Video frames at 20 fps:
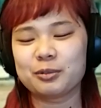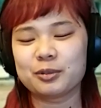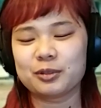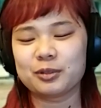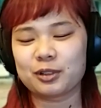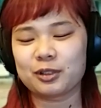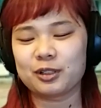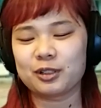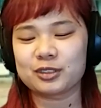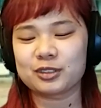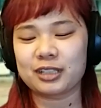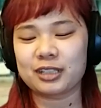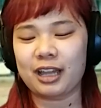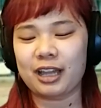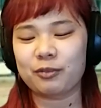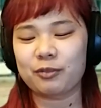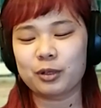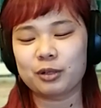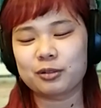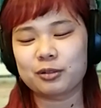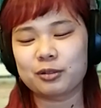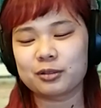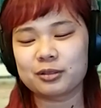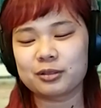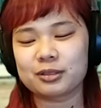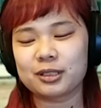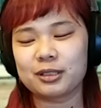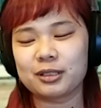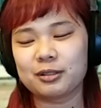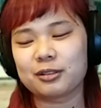across halfway
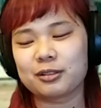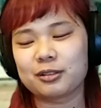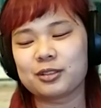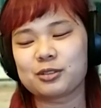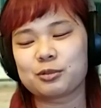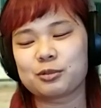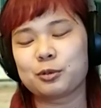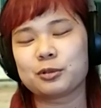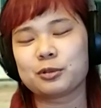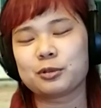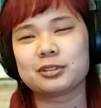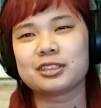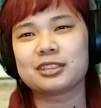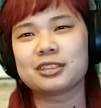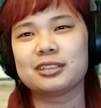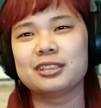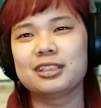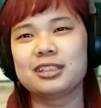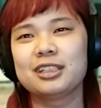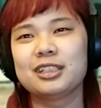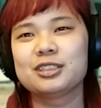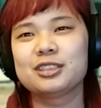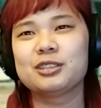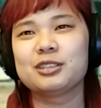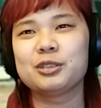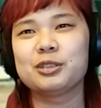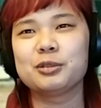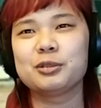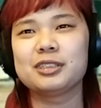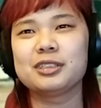clear across the world to
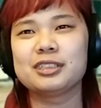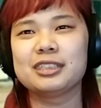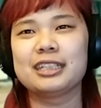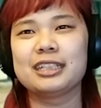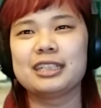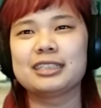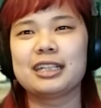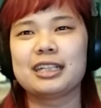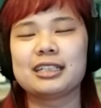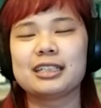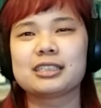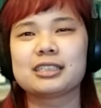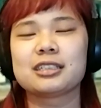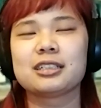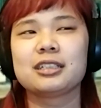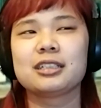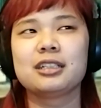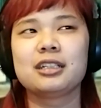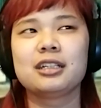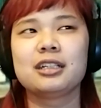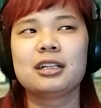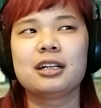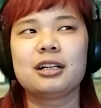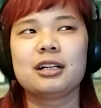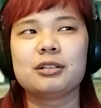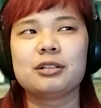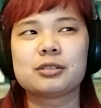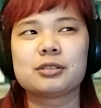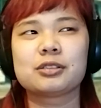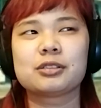do a DNA test,
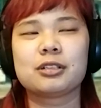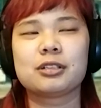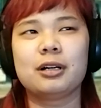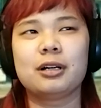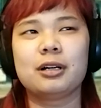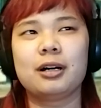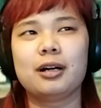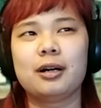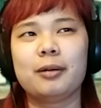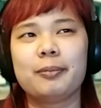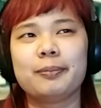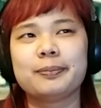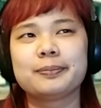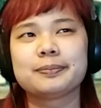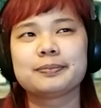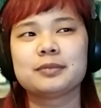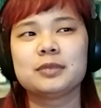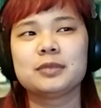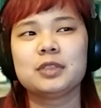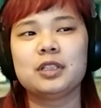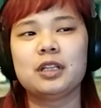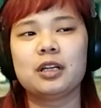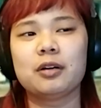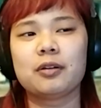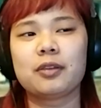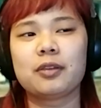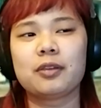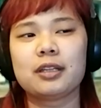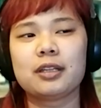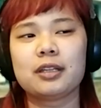I was,
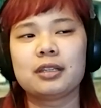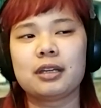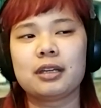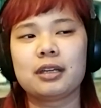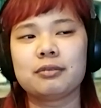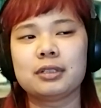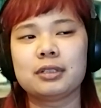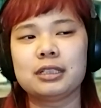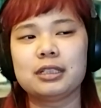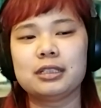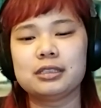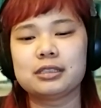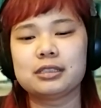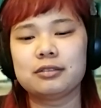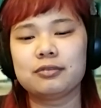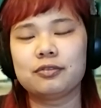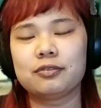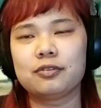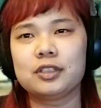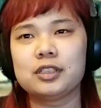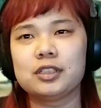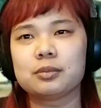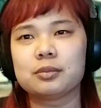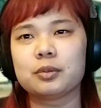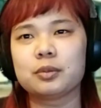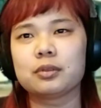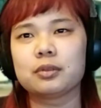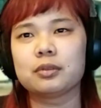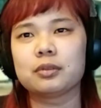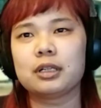that really isn't
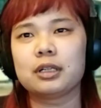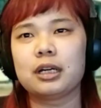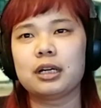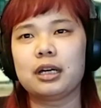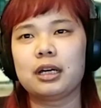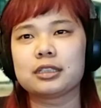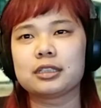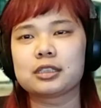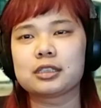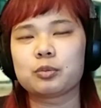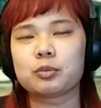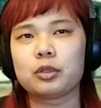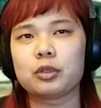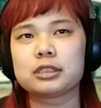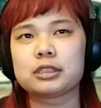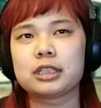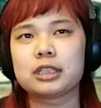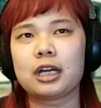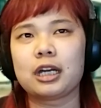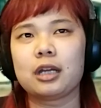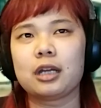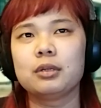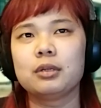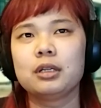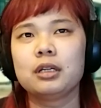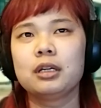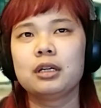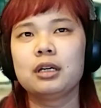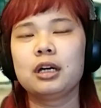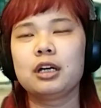feasible at this point in time.
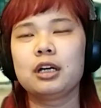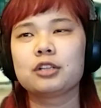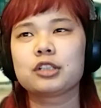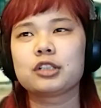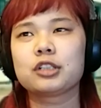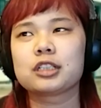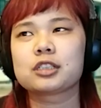I tried to